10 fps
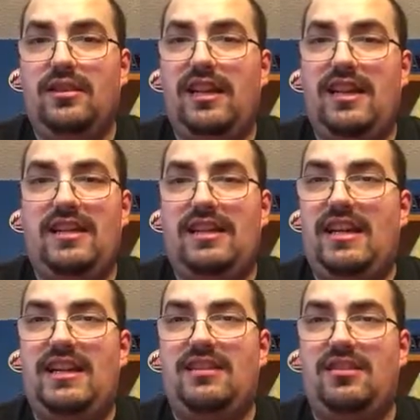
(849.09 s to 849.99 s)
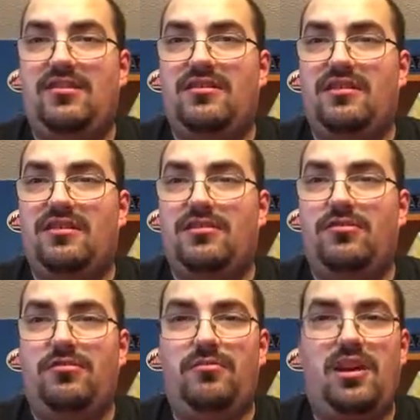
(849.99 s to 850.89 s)
He took
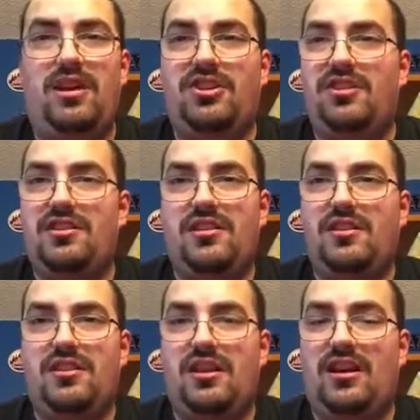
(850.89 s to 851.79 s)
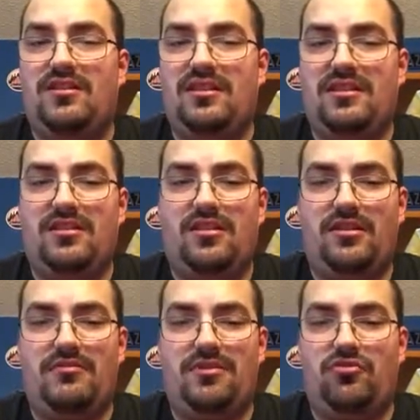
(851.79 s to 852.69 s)
so much on this
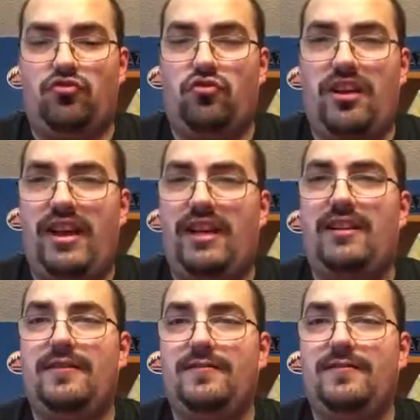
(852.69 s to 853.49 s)
card. It was great.